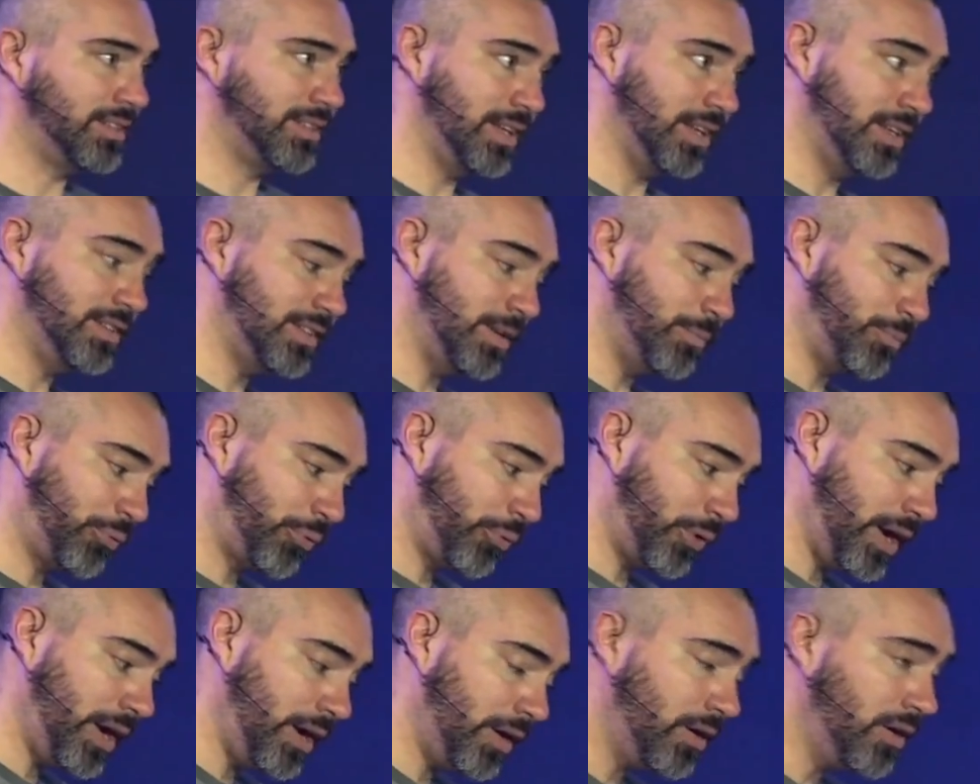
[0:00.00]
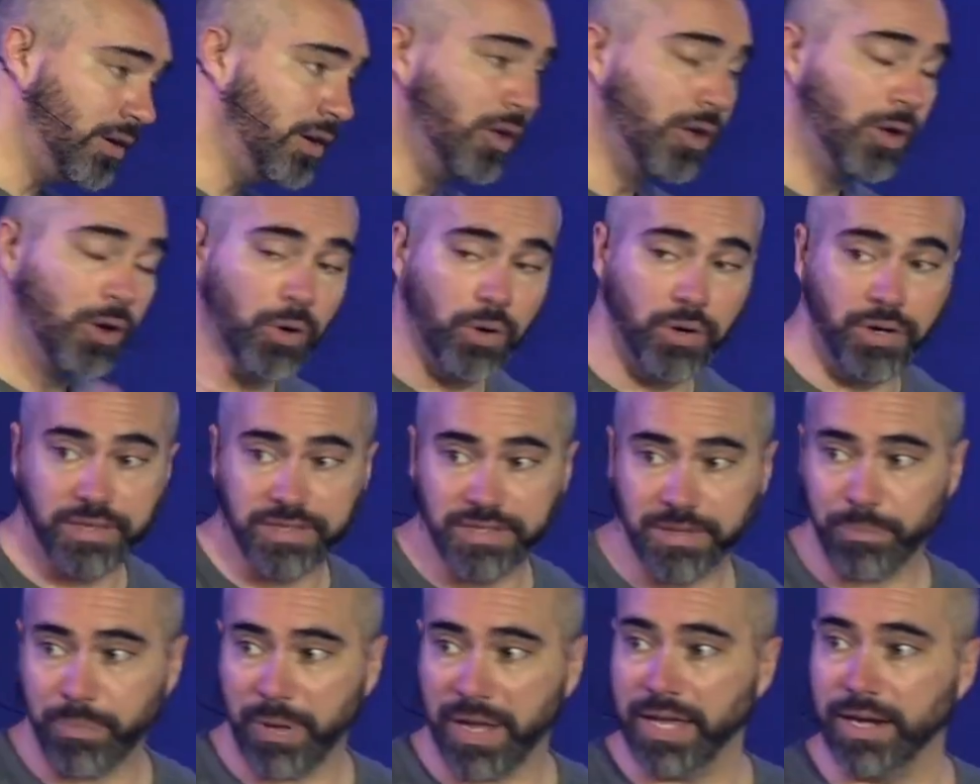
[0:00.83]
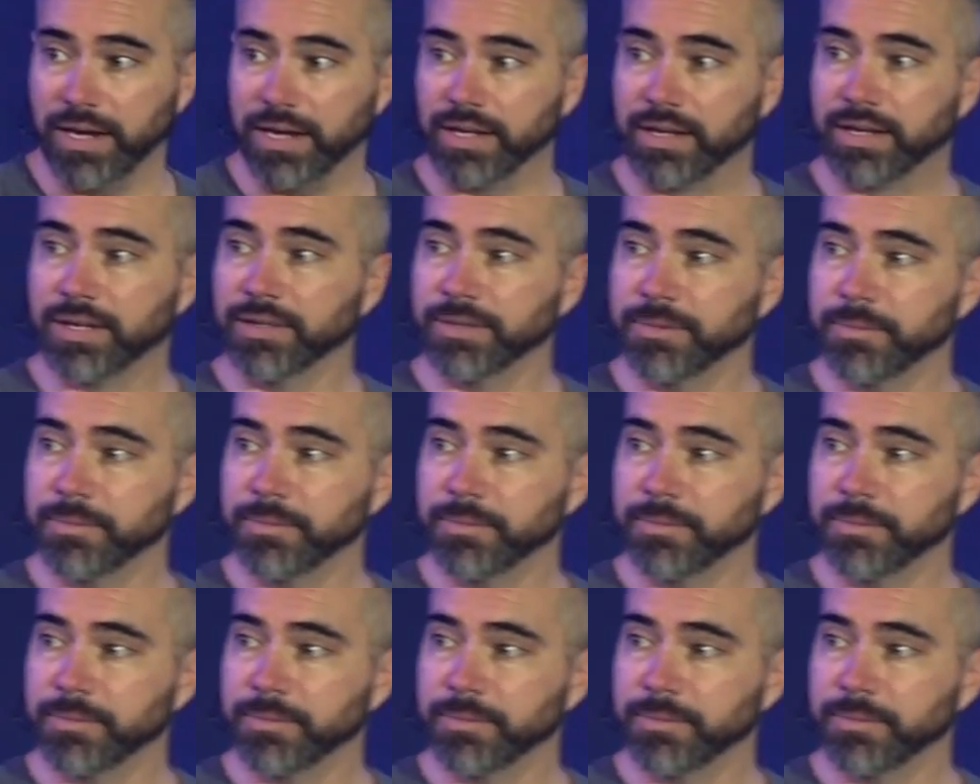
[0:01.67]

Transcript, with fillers: Is it prayer or is it panic?